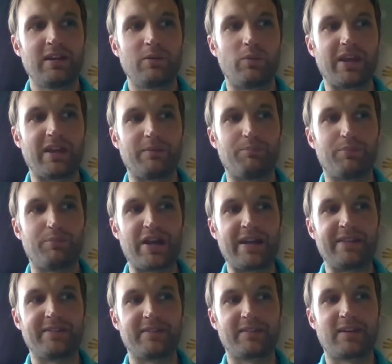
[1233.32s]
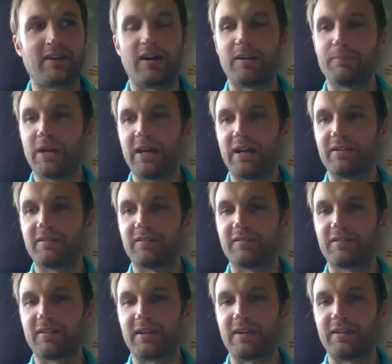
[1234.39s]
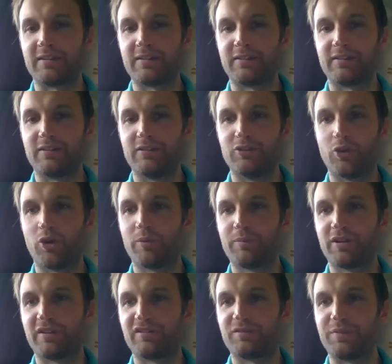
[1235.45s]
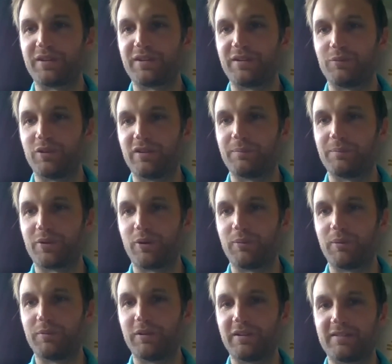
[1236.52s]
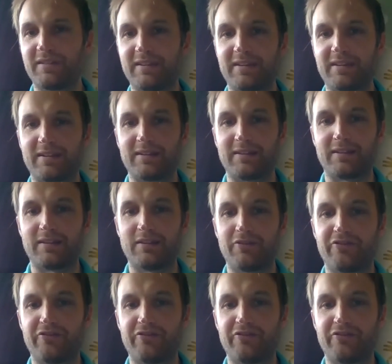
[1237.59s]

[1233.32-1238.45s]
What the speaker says: had branded car mats, and normally speaking, we'd have probably taken